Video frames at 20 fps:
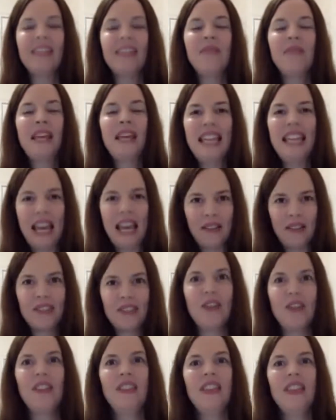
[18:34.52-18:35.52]
yeah,
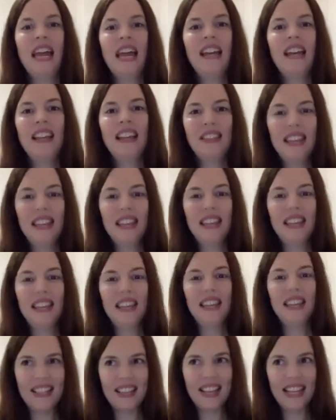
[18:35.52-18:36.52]
so then
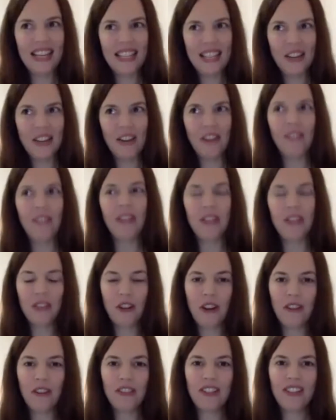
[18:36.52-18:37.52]
this idea of the
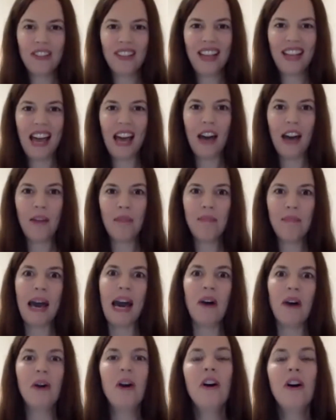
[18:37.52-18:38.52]
soft
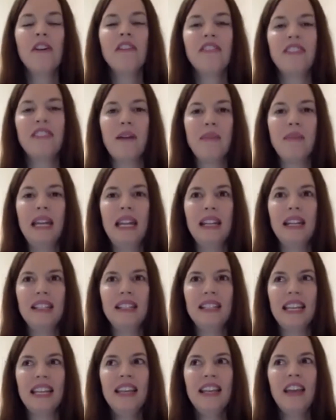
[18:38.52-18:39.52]
power of
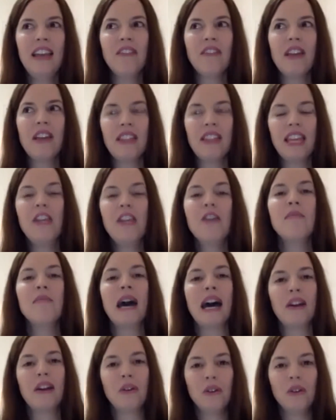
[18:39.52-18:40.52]
femininity, if we think
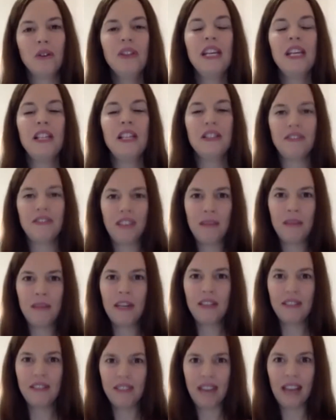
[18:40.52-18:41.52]
about all these
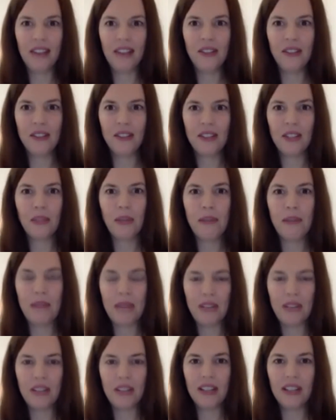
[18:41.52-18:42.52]
feminine values that we
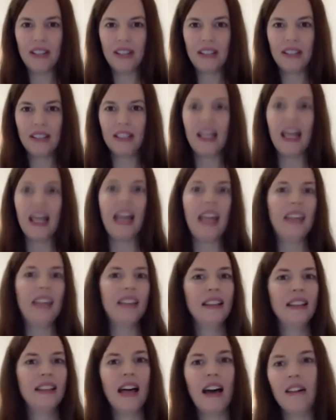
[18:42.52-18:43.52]
mentioned, like
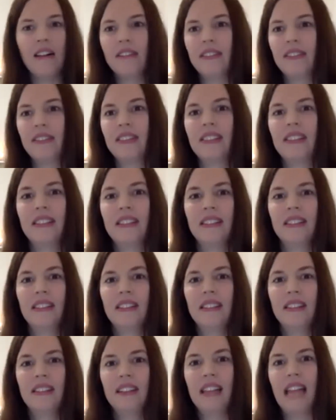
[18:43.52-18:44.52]
love,
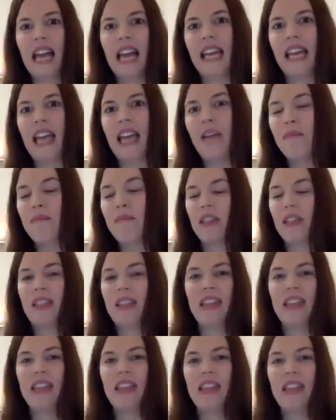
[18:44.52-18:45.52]
like
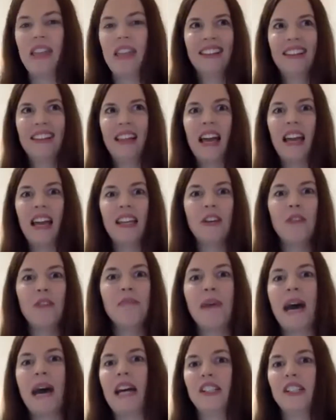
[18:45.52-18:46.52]
empathy, like
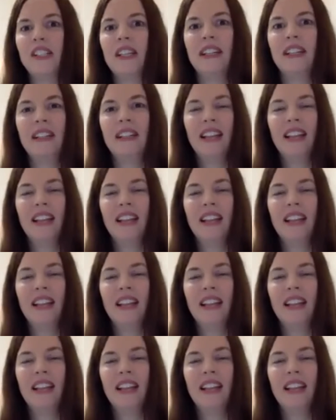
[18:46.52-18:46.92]
compassion,